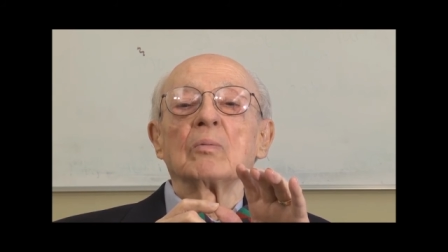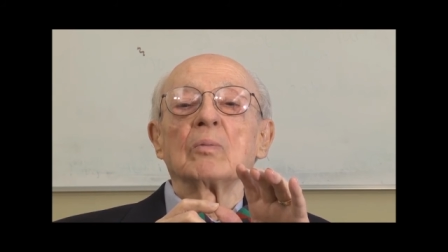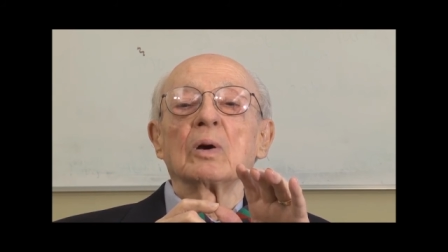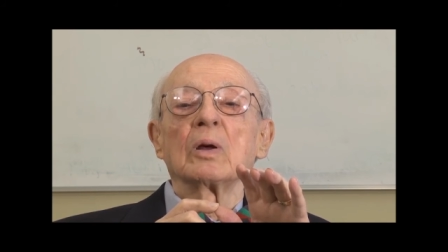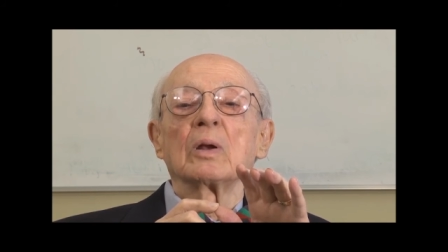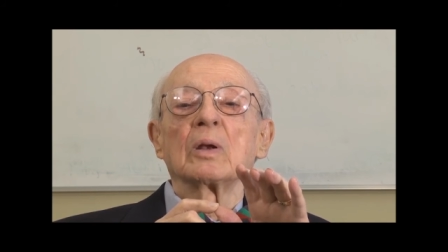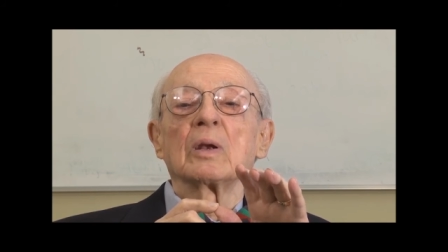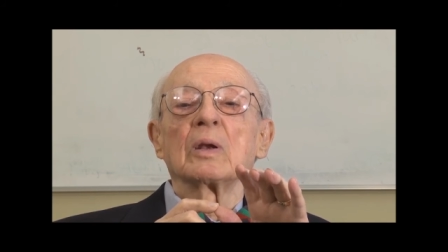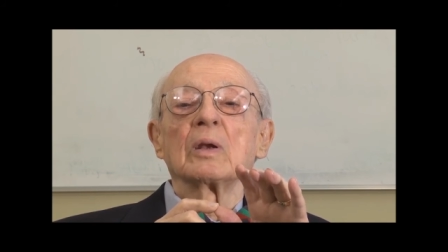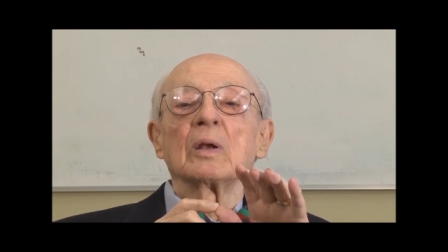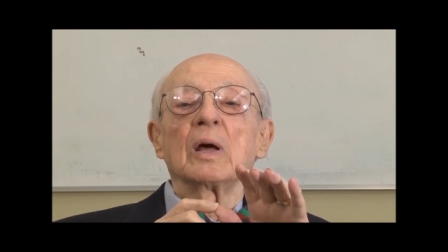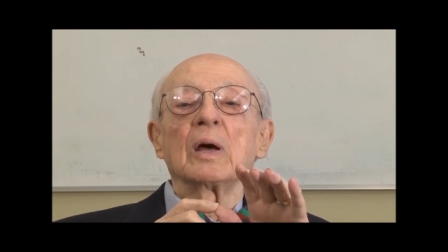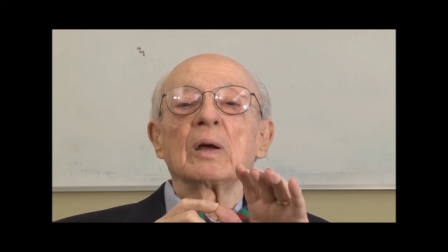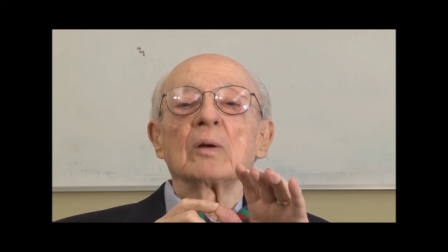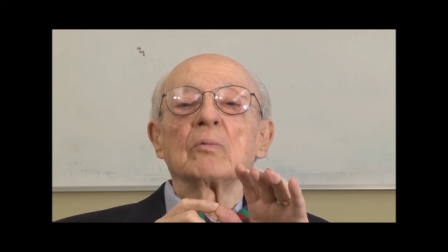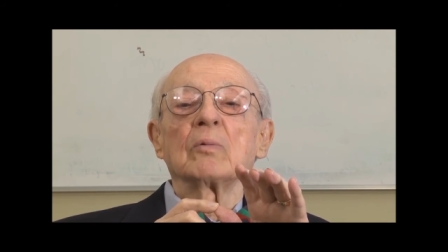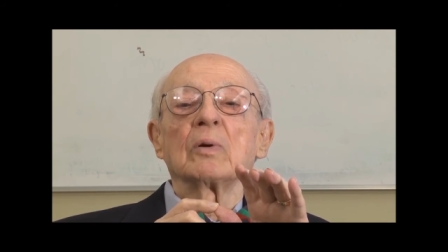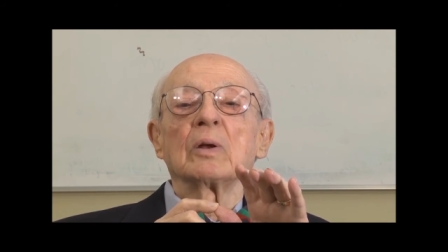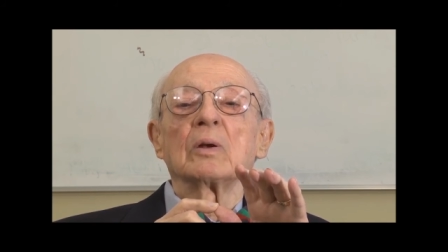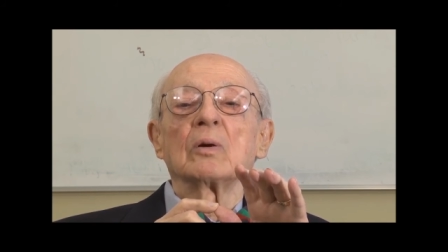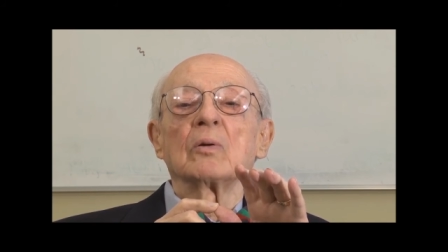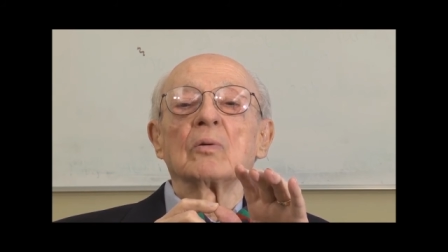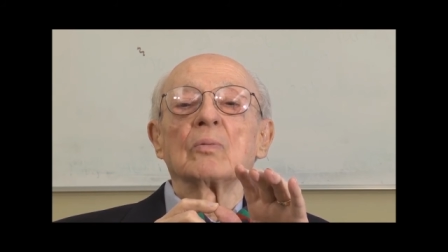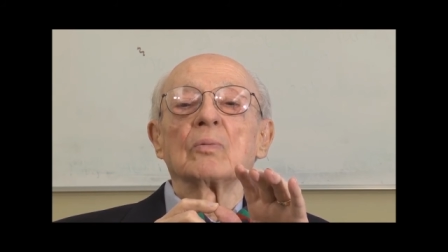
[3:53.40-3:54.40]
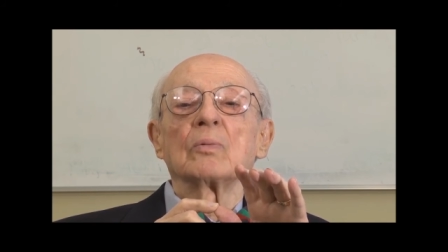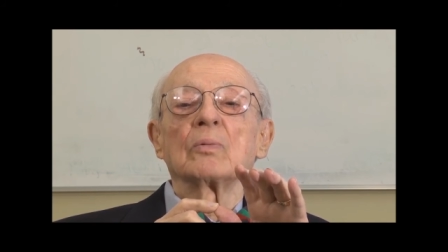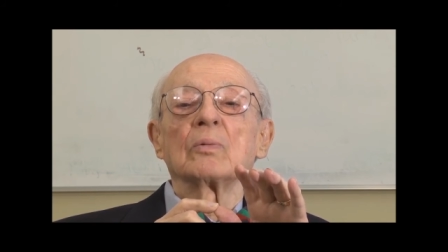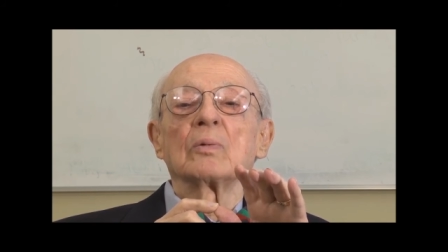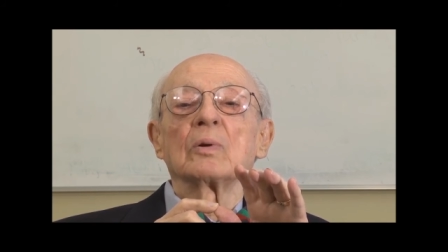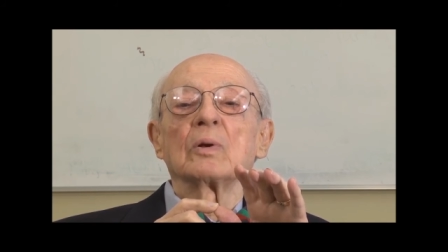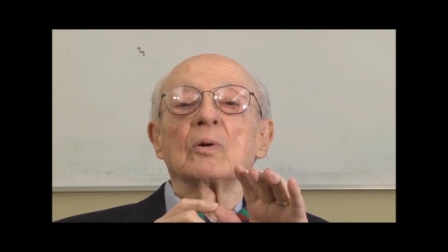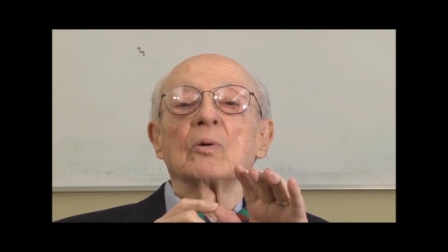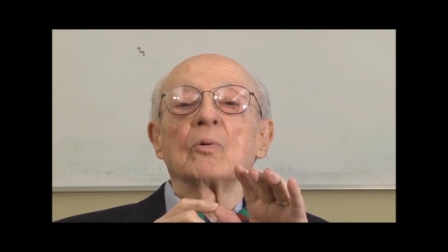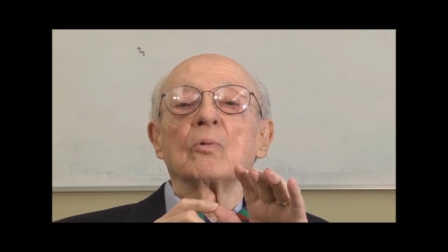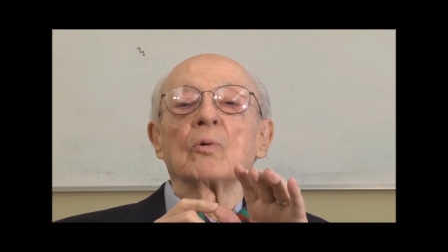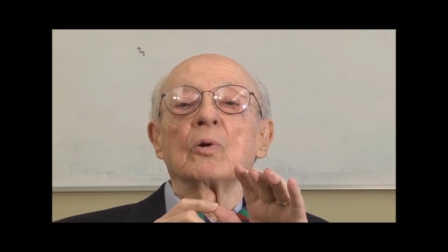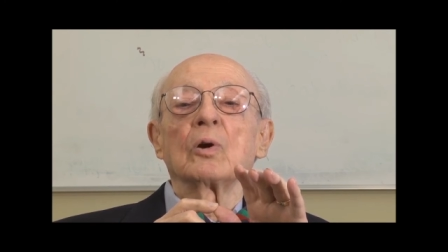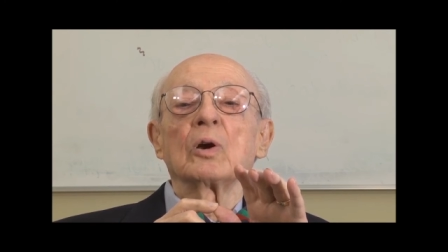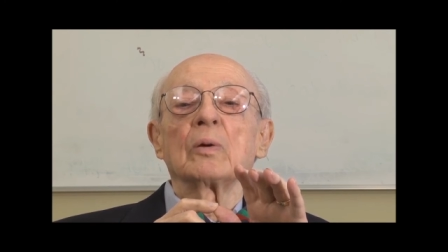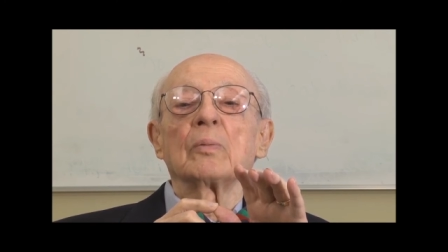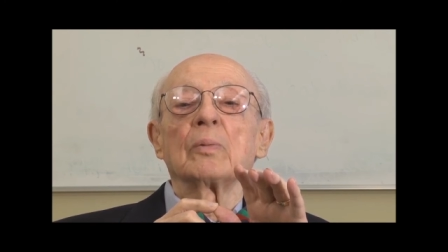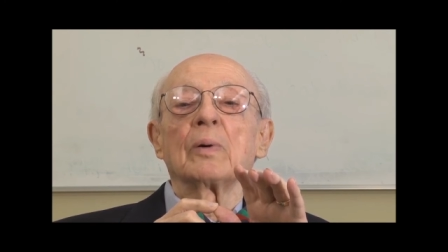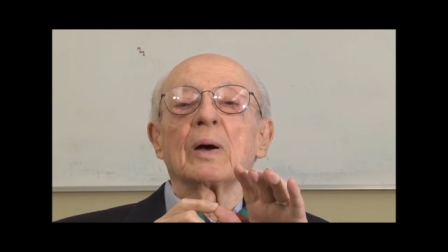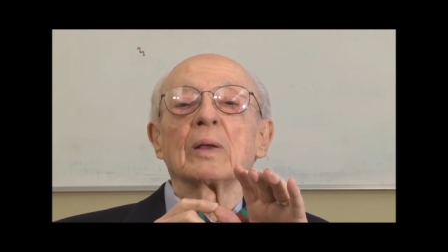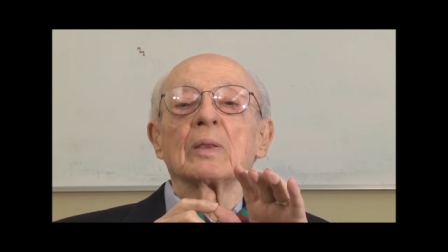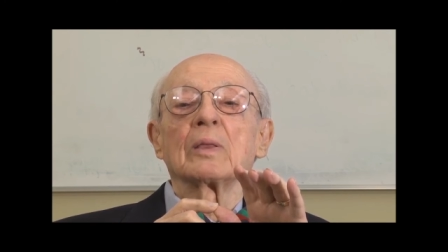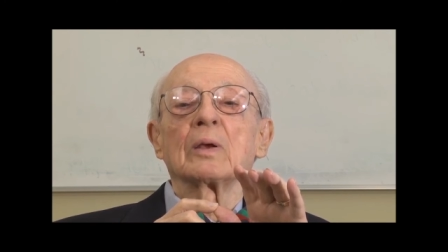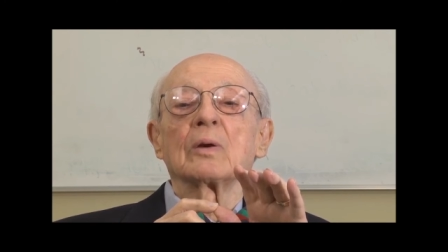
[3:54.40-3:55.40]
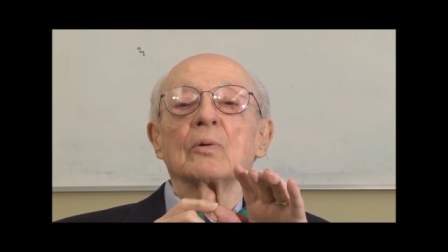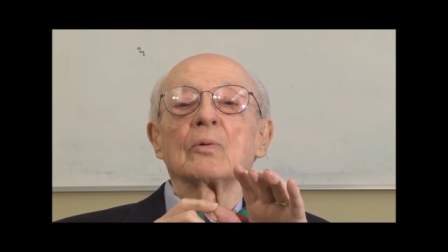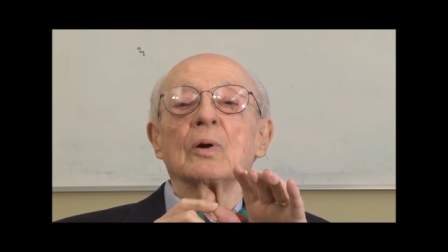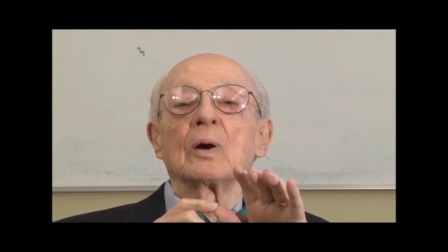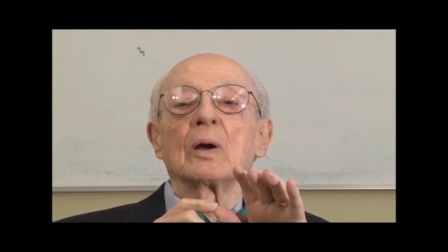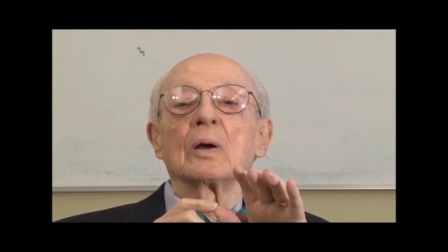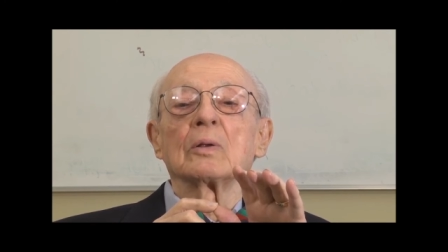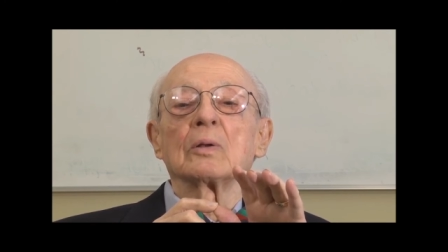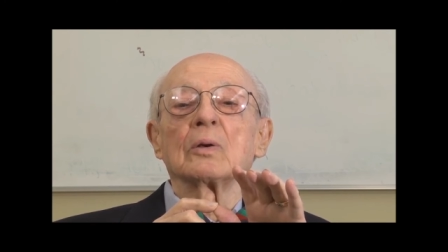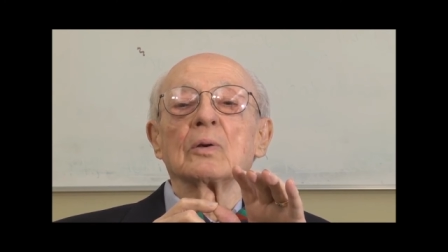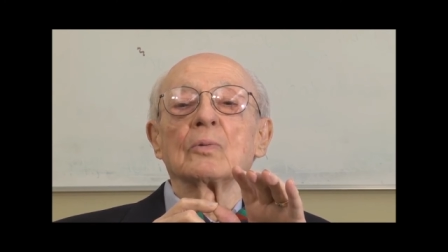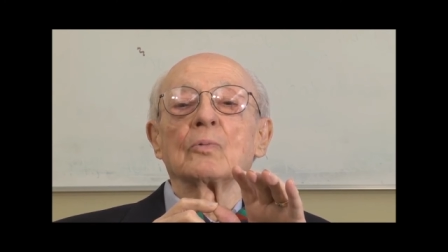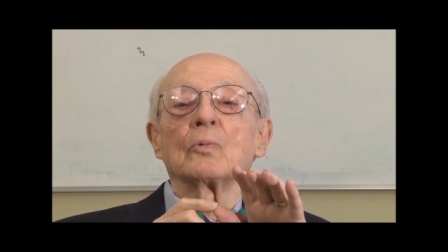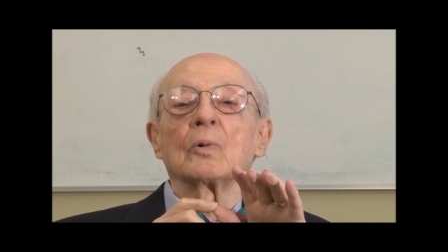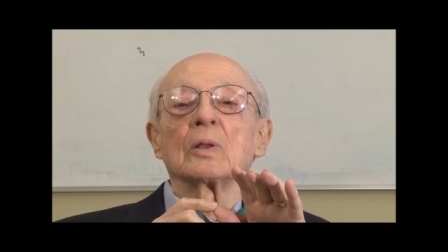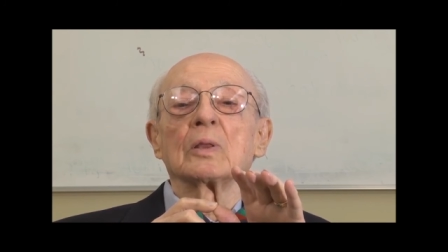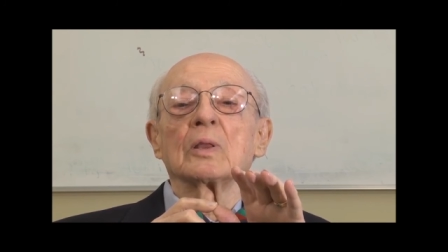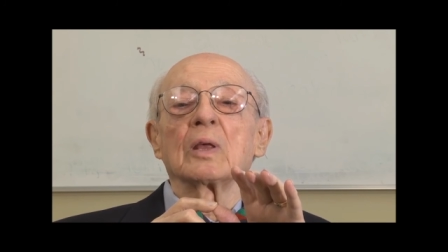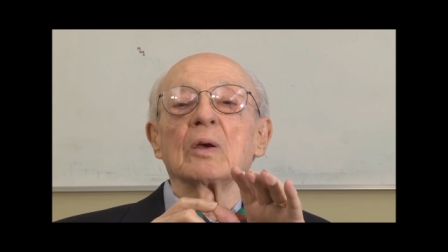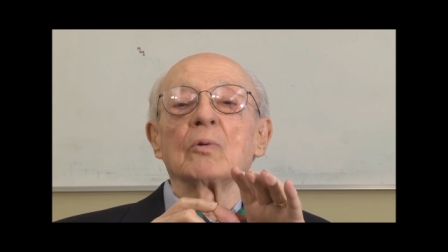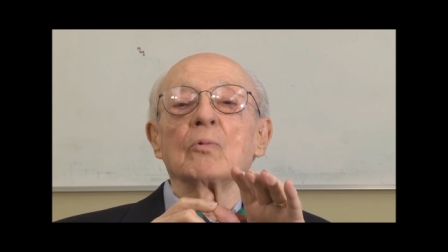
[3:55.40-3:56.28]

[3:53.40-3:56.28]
But at night we don't we don't worry about their what